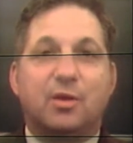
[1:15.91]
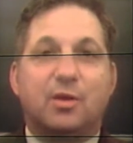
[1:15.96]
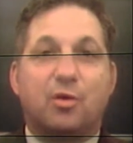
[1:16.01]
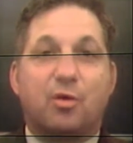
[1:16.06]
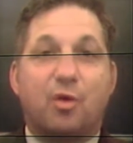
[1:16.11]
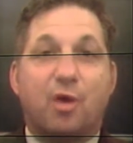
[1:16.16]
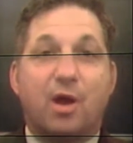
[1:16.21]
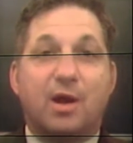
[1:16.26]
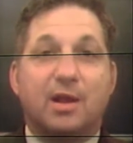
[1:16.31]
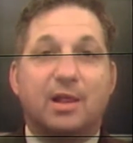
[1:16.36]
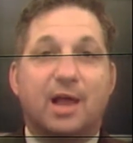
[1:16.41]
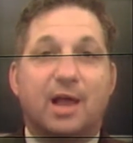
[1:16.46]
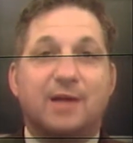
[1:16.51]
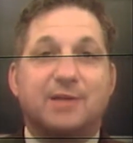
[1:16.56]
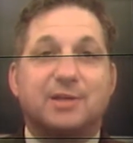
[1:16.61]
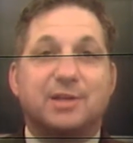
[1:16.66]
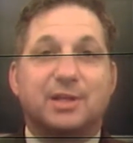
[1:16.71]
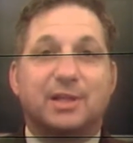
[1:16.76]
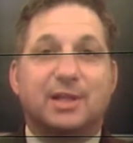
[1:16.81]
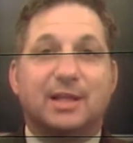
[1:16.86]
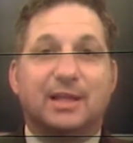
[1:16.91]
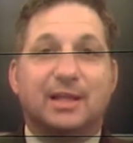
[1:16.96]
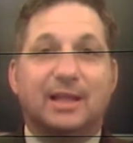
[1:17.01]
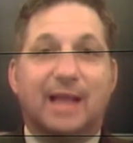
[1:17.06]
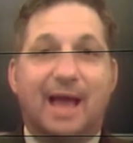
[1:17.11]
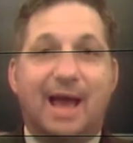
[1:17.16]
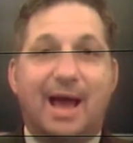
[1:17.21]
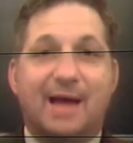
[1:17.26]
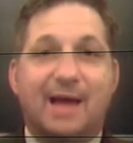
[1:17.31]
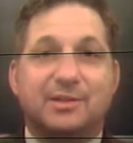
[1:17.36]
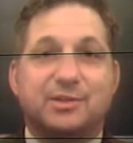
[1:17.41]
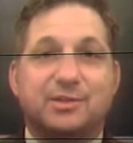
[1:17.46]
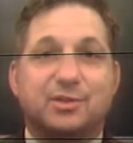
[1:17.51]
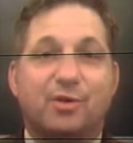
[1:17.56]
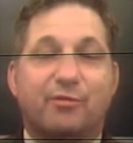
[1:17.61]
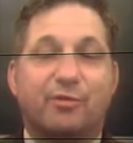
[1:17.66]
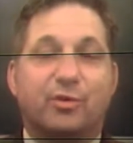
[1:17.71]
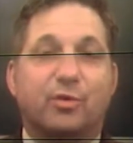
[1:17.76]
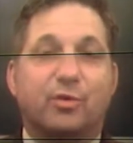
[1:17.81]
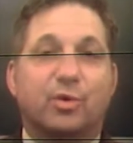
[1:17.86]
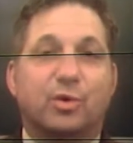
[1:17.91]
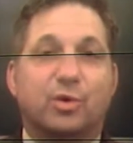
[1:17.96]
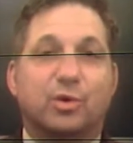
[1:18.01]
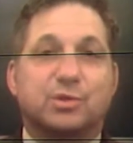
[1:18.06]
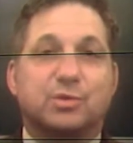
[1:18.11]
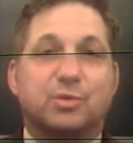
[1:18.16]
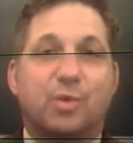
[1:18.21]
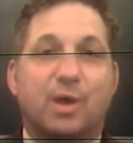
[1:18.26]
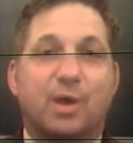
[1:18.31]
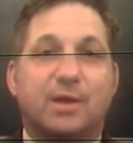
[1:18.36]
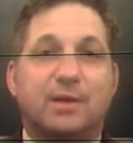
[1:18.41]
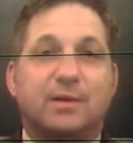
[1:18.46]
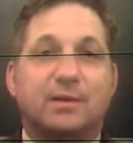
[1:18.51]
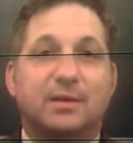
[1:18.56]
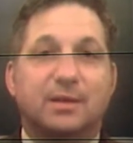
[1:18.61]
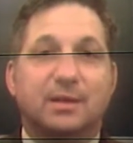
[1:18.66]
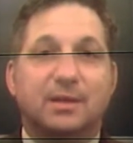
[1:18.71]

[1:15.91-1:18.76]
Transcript: chronologically last overrules what